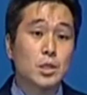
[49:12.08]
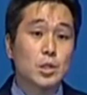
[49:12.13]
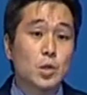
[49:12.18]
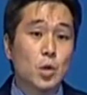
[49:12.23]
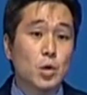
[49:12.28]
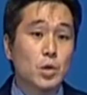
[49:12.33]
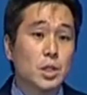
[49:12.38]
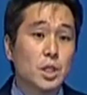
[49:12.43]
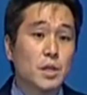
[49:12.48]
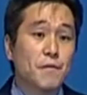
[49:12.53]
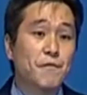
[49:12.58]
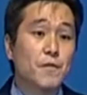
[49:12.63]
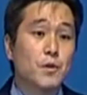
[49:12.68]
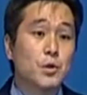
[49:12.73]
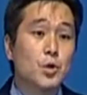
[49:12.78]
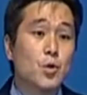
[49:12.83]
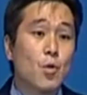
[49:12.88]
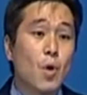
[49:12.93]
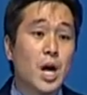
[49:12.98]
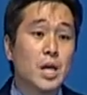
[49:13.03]
So if
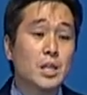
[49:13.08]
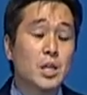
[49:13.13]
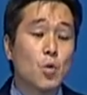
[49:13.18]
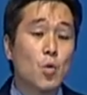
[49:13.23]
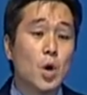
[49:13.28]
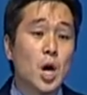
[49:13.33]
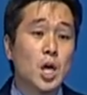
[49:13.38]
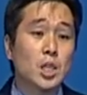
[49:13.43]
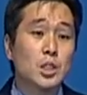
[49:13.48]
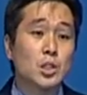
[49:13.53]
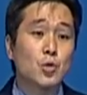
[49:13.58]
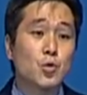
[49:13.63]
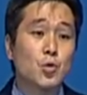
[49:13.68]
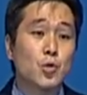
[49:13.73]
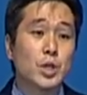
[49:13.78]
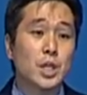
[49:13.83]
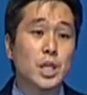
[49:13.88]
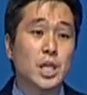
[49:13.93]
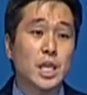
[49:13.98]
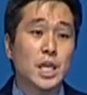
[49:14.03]
you are the one who
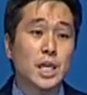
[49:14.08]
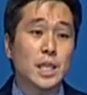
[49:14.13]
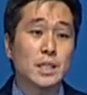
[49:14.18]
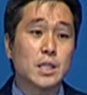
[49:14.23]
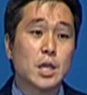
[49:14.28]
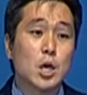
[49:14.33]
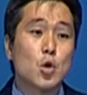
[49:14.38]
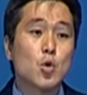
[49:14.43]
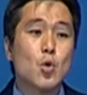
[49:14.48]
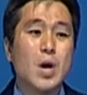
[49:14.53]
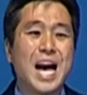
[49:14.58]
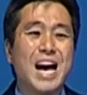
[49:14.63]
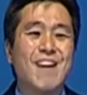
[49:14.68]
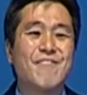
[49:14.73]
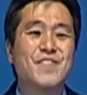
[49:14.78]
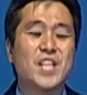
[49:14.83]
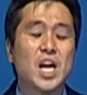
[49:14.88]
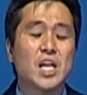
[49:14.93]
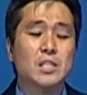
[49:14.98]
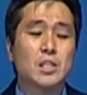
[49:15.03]
is, who have
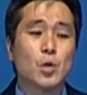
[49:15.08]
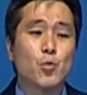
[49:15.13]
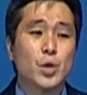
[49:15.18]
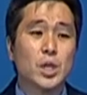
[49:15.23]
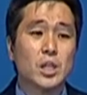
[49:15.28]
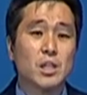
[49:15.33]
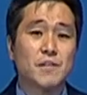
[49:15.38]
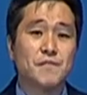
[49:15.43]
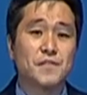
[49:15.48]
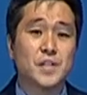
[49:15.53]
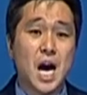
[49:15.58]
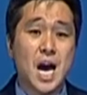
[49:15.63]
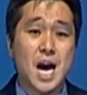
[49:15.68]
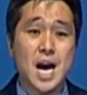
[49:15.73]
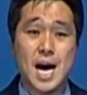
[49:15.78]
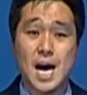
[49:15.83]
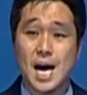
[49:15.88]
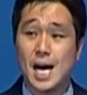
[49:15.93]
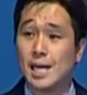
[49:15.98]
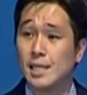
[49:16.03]
done the will of
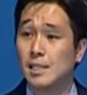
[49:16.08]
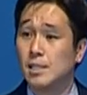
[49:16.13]
God,